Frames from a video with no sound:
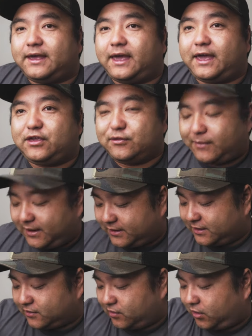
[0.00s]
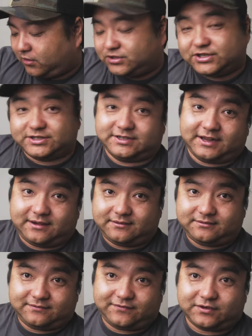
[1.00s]
And you might get arches
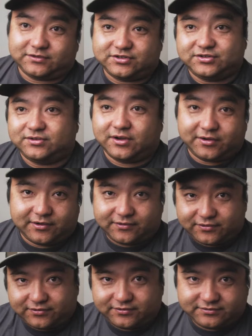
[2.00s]
now for $200,